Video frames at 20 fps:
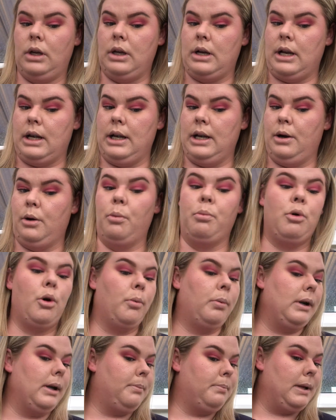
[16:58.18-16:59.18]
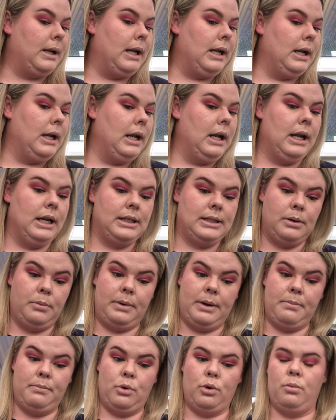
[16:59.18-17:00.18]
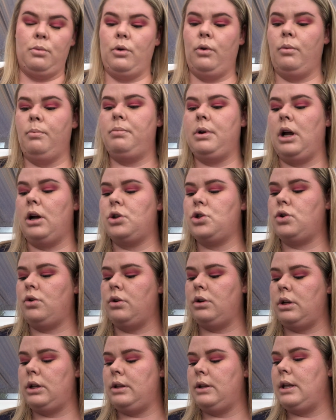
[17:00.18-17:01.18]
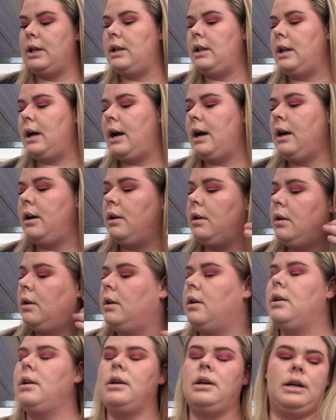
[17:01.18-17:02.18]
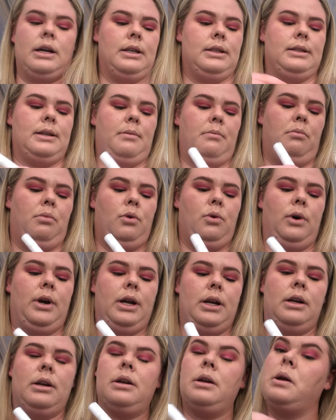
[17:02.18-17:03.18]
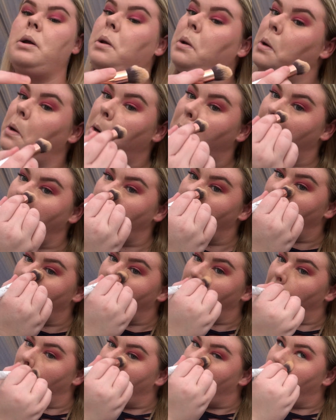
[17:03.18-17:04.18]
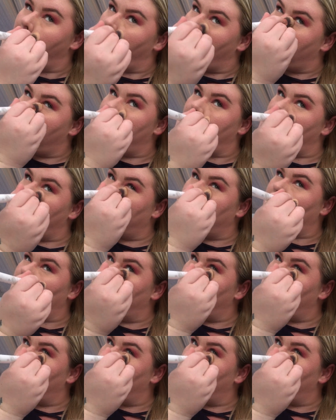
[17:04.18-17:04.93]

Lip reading: little, probably a little bit more blush on than that at some point. So I'm going